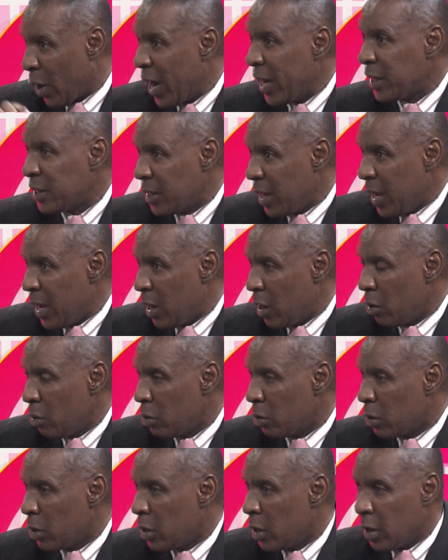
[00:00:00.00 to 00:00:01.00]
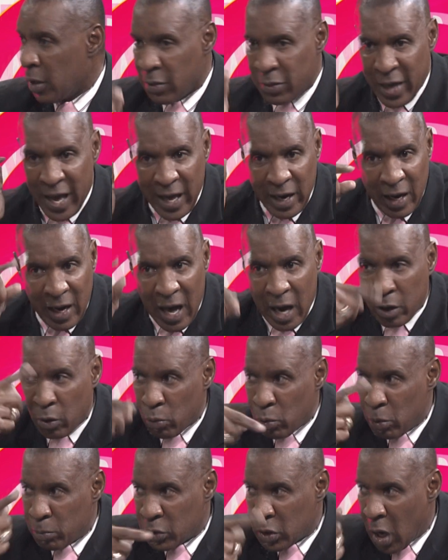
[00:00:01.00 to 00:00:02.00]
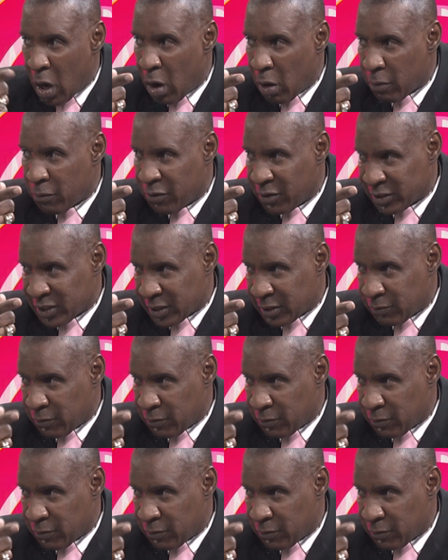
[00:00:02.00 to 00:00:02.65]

Right now, that locker room talk for